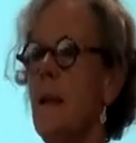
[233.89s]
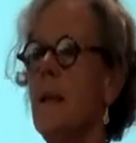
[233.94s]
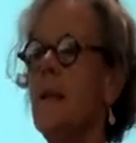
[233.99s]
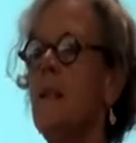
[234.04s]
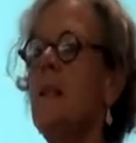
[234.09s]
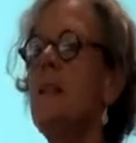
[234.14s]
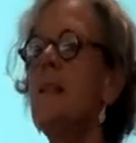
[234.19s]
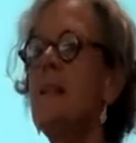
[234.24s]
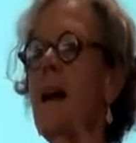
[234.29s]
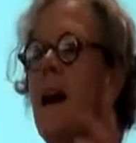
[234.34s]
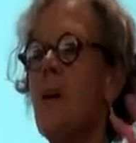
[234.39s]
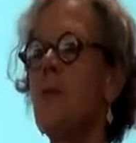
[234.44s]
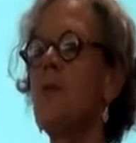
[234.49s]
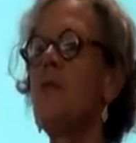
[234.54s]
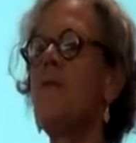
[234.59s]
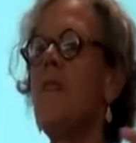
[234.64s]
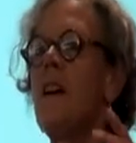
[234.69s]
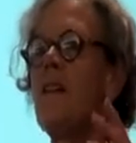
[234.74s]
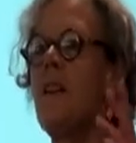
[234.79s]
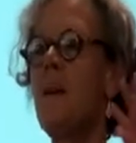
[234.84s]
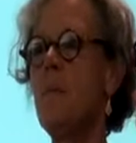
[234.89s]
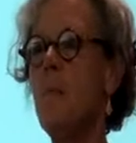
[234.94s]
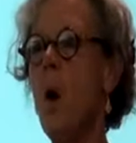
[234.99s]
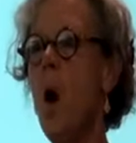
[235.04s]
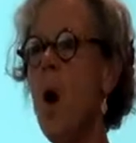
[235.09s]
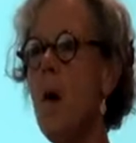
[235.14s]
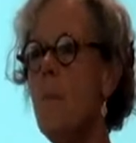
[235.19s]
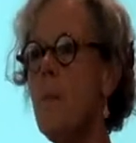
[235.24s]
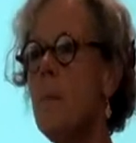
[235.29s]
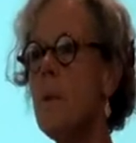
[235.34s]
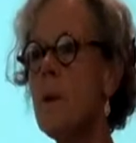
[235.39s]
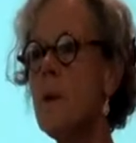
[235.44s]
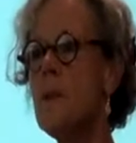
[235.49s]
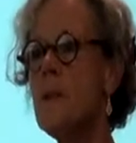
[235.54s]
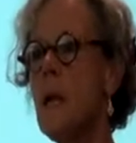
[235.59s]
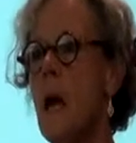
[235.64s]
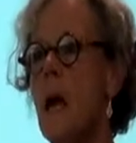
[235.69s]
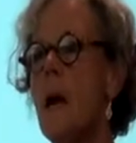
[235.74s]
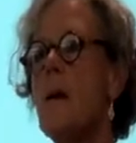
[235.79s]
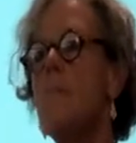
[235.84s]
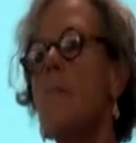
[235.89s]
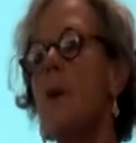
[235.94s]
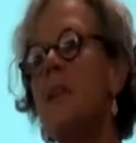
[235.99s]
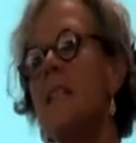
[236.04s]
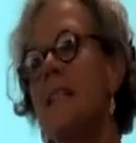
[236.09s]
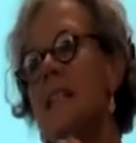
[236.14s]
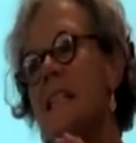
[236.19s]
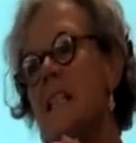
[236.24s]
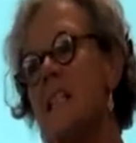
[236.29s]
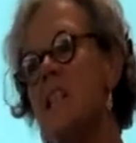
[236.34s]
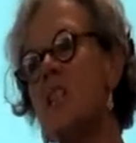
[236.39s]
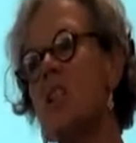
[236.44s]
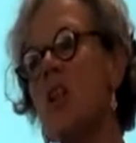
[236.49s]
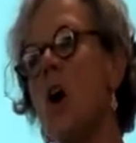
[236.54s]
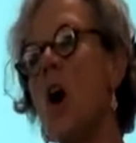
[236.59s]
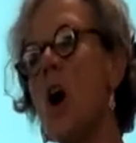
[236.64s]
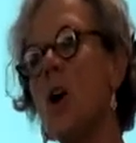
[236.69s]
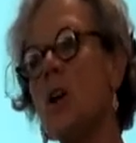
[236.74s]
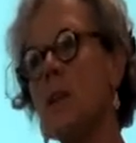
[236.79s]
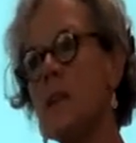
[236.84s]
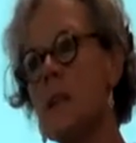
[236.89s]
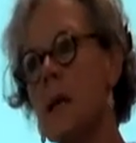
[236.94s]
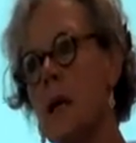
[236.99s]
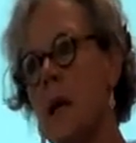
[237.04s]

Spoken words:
This sounds very pompous, but it is not.